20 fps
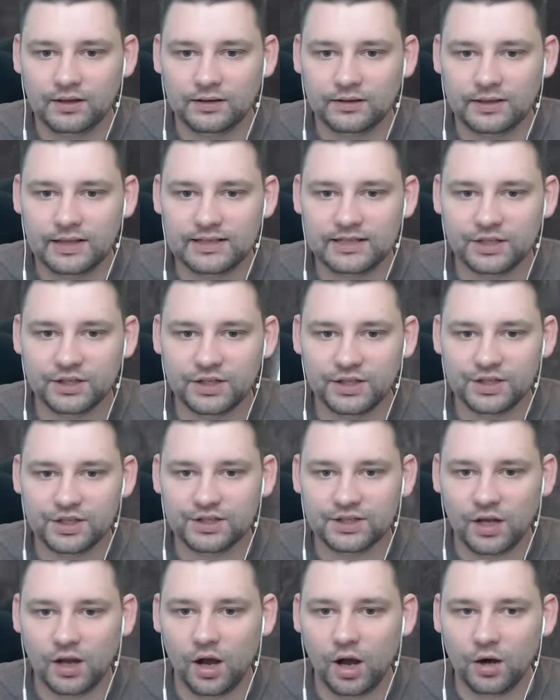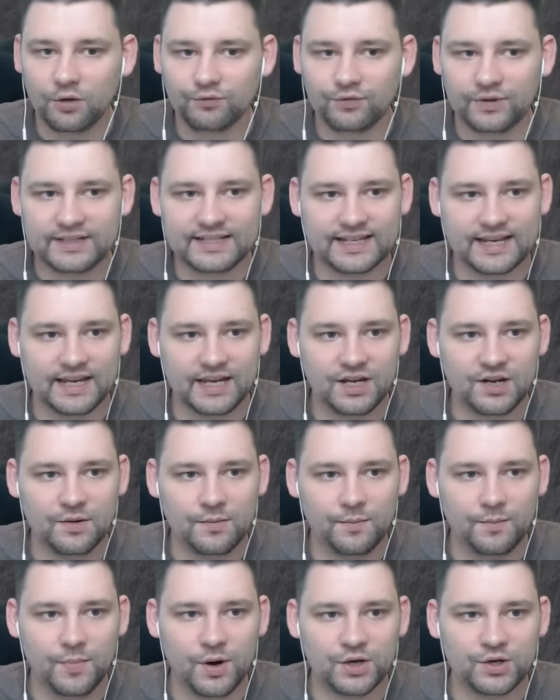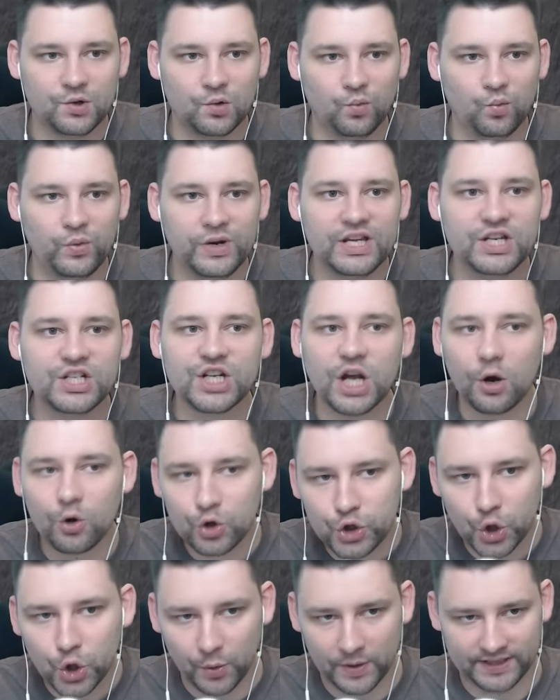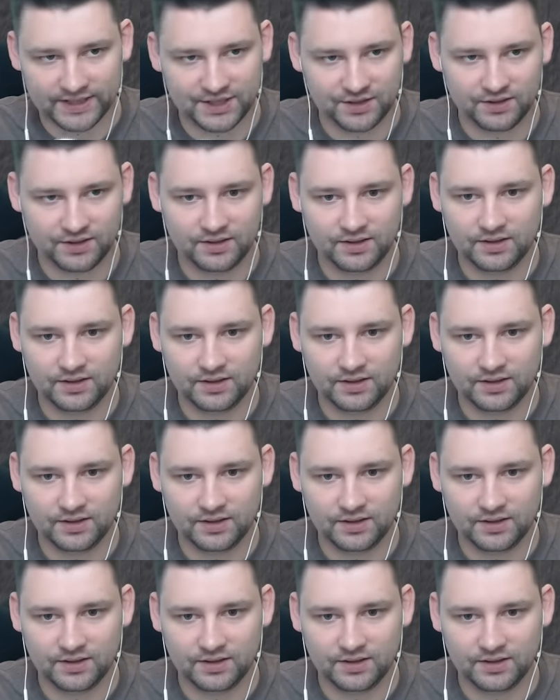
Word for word: These conditions are risky, but we shall do it.